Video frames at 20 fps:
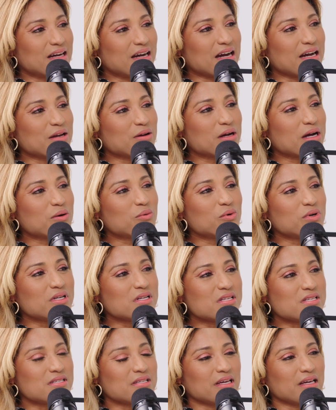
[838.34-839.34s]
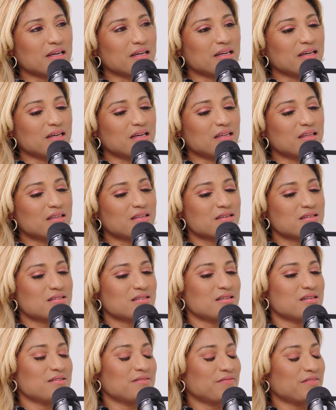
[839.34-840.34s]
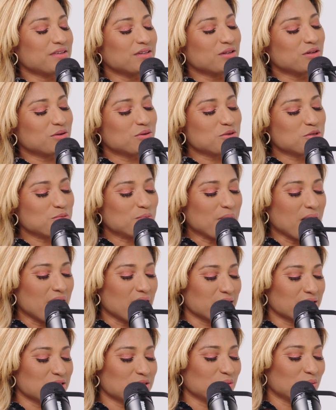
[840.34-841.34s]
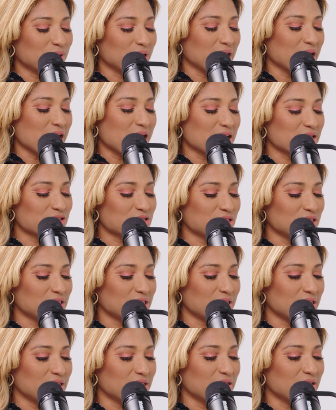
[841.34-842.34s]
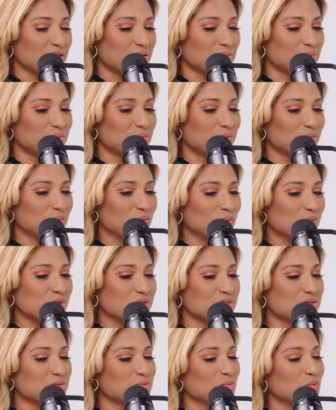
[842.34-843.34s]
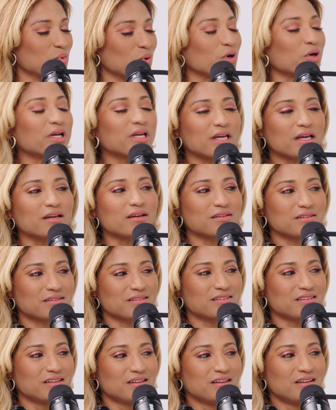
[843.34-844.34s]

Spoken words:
I want to say this even goes back to when I actually was working